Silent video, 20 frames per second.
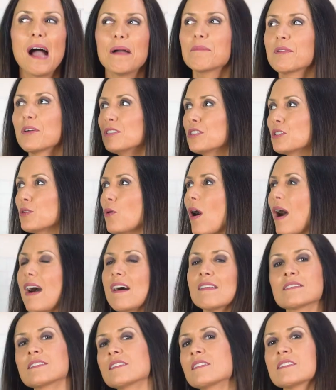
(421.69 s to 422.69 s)
I'm going to
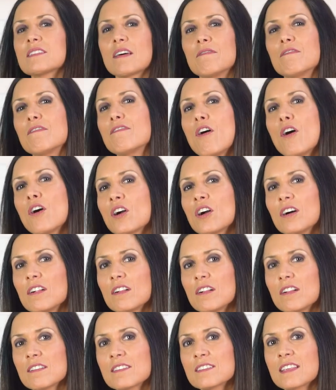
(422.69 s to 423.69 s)
answer some phone
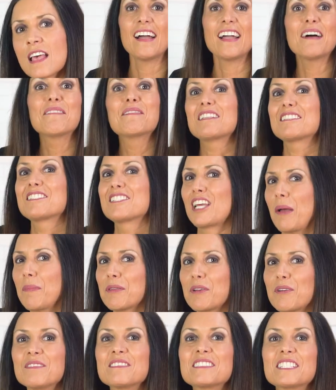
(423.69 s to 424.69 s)
calls. I have that
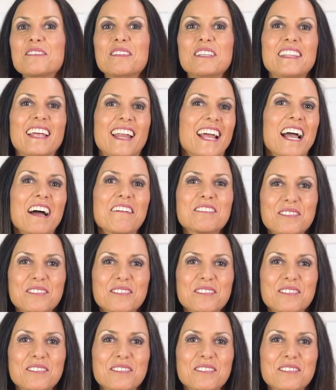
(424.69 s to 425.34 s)
chapter on TV that I have